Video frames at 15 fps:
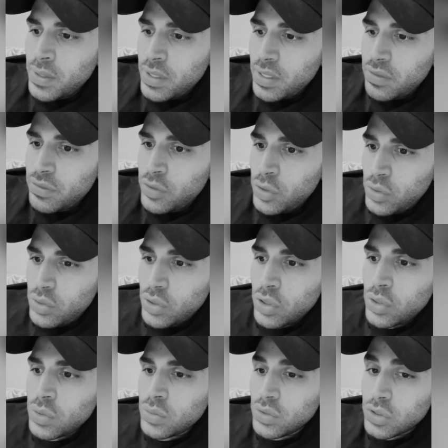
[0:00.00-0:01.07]
if you
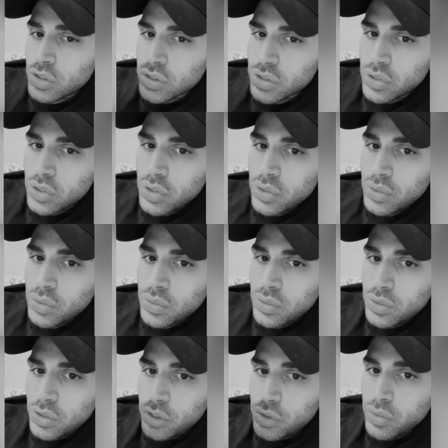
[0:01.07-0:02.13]
don't slow
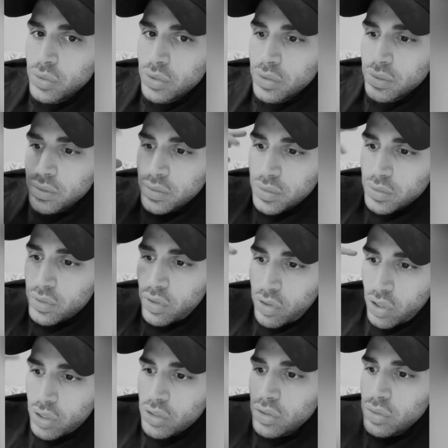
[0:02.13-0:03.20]
your
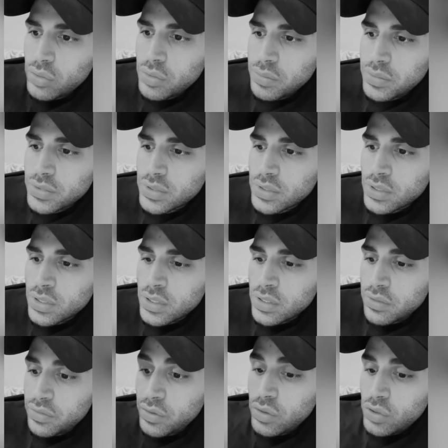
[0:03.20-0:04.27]
thought loops,
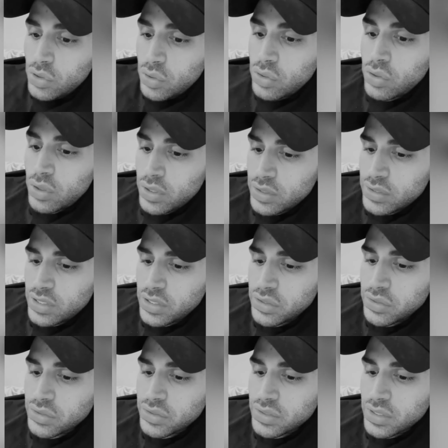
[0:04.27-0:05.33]
if you don't know how to
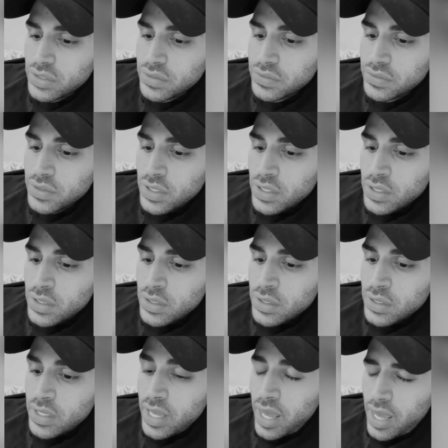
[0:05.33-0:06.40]
center yourself,
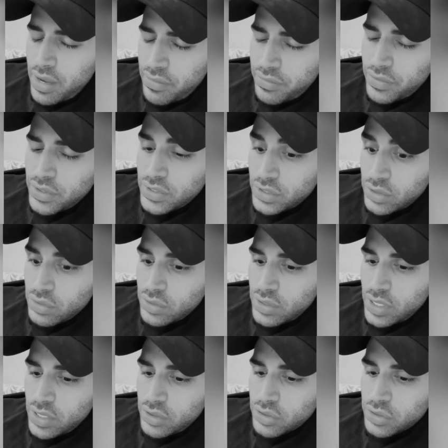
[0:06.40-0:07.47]
every single
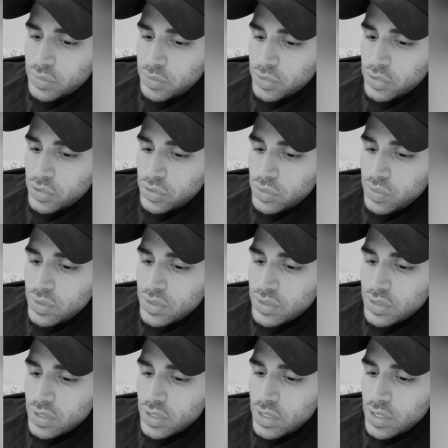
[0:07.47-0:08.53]
day you're supposed to do this,
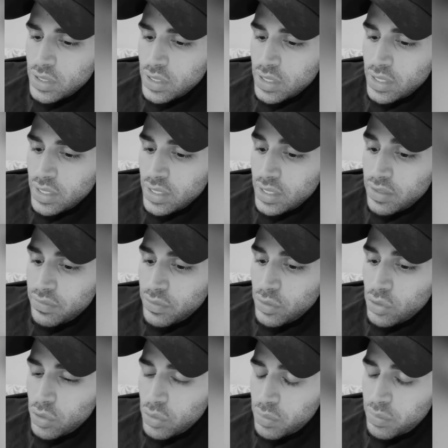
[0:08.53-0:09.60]
if
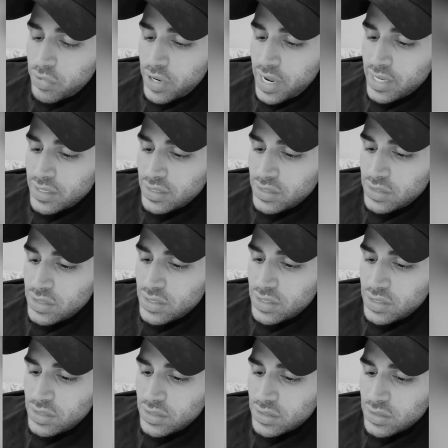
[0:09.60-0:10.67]
you don't practice
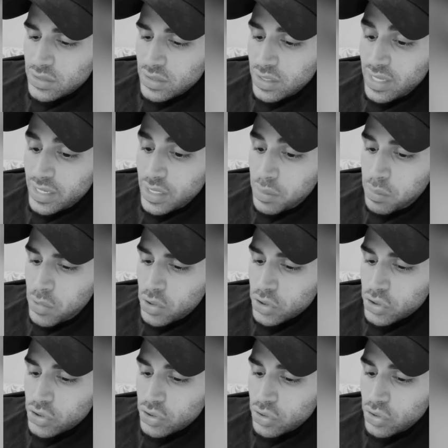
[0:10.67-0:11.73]
this like a
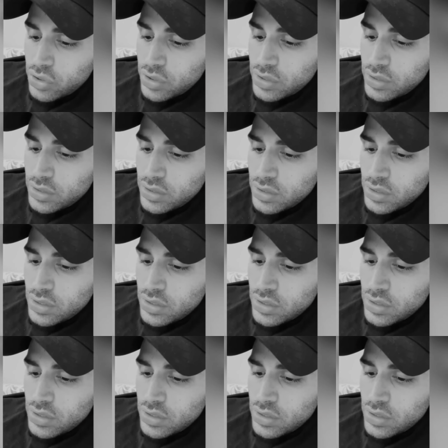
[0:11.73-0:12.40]
martial art,